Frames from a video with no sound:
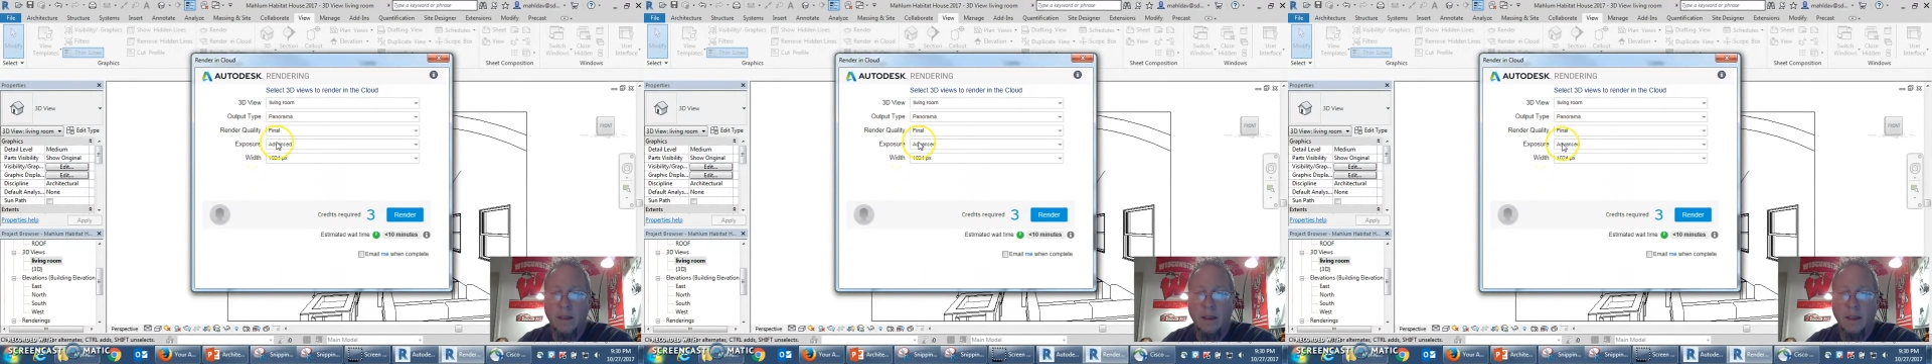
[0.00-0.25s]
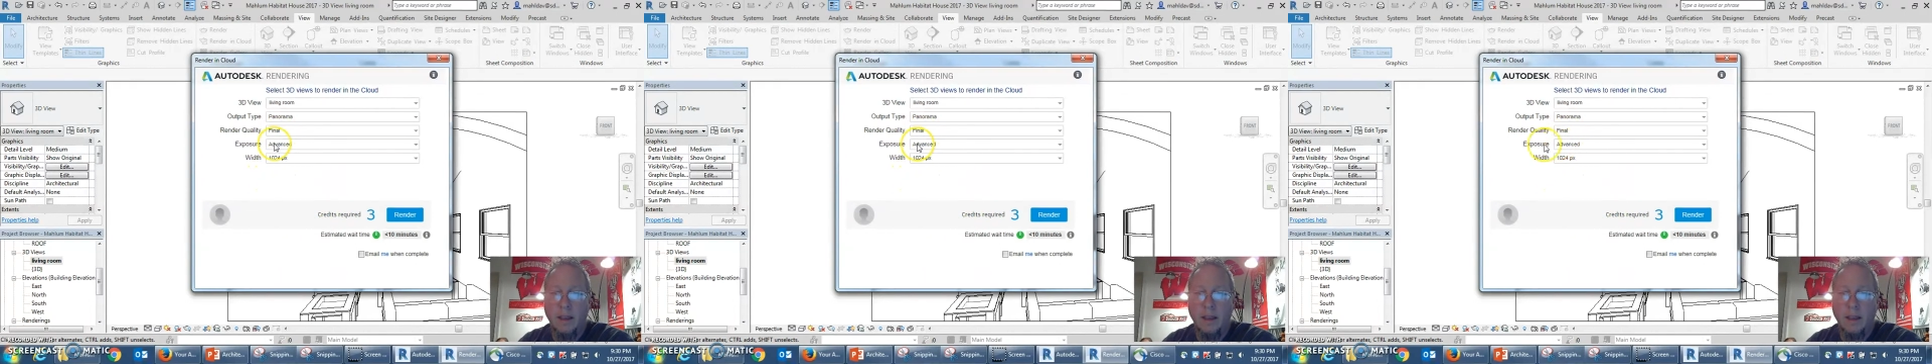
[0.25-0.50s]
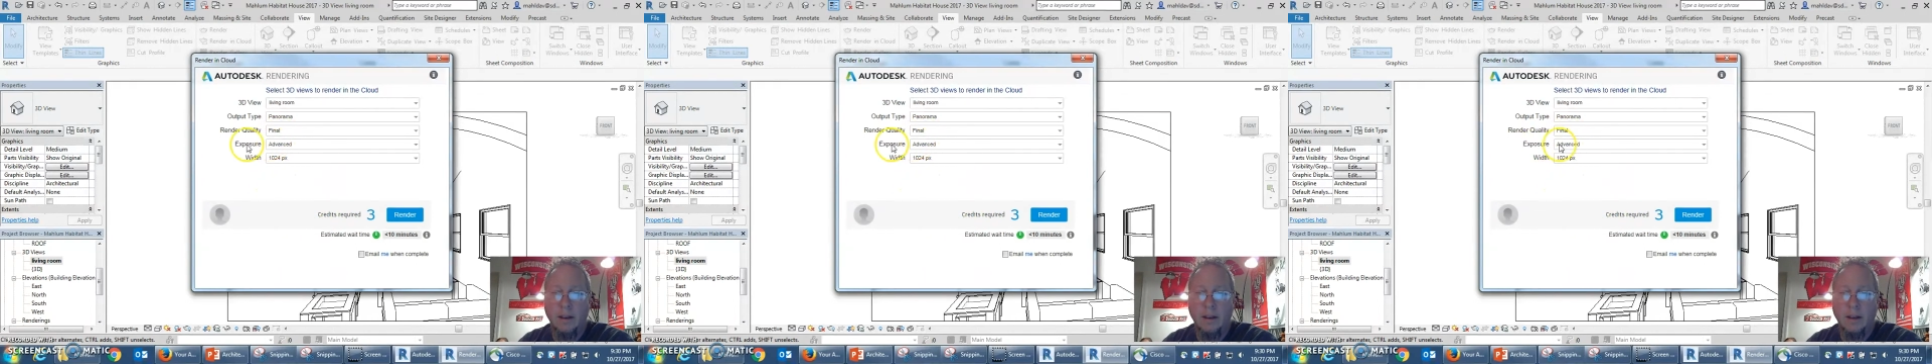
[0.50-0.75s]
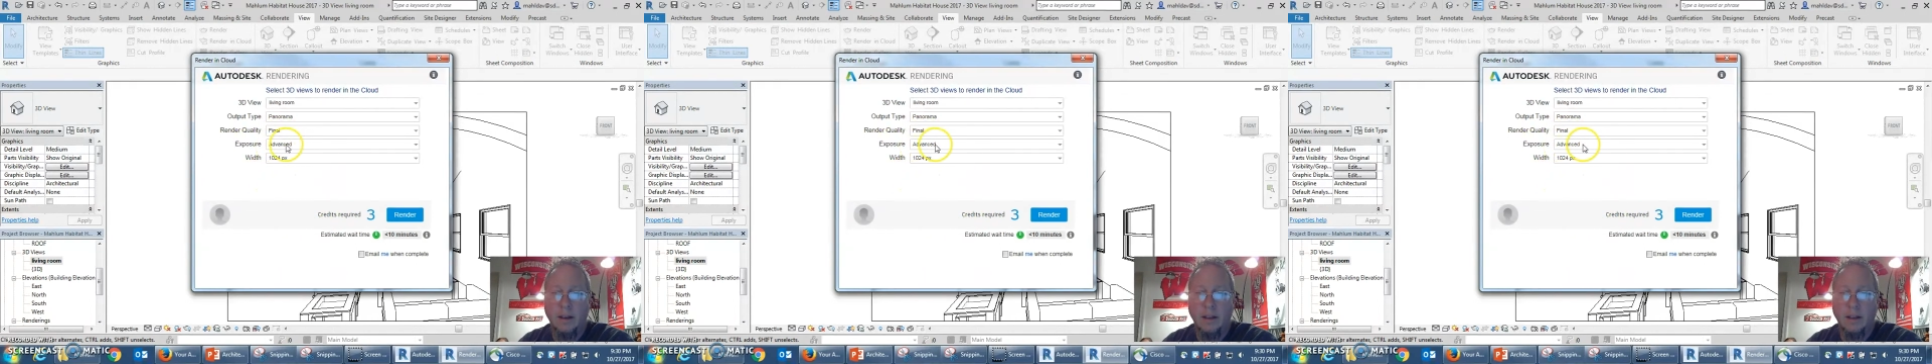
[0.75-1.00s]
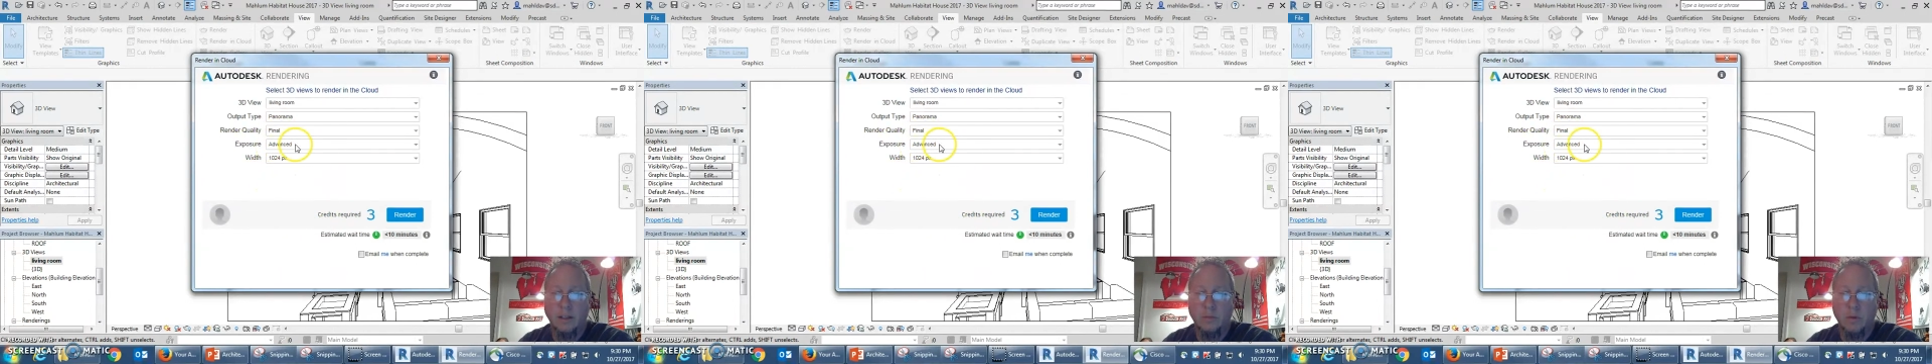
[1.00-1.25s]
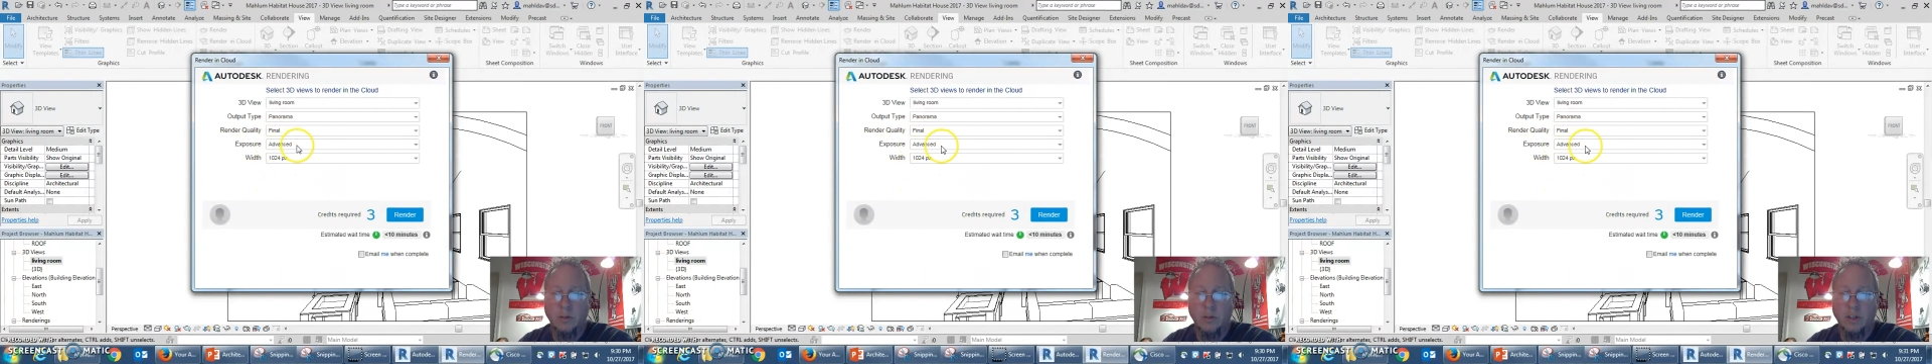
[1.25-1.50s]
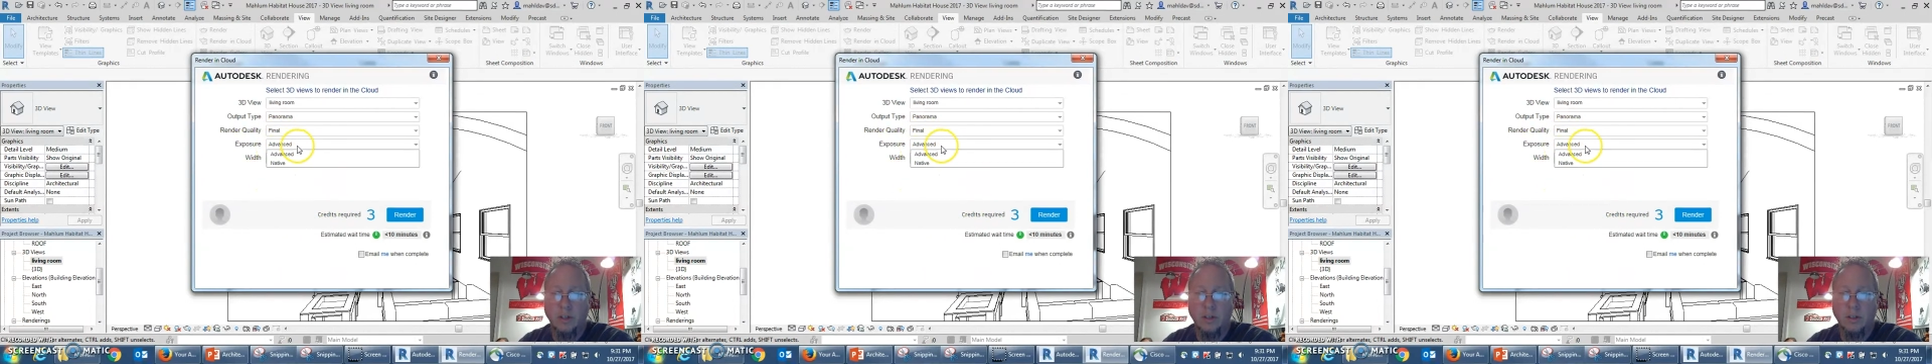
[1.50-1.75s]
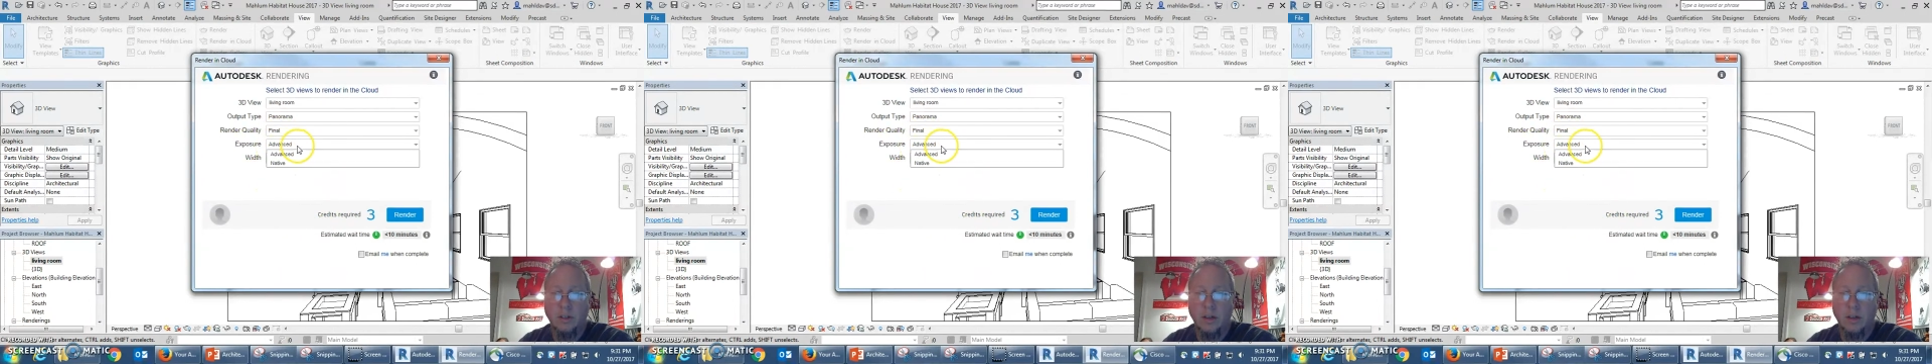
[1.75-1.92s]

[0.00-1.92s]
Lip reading: And exposure,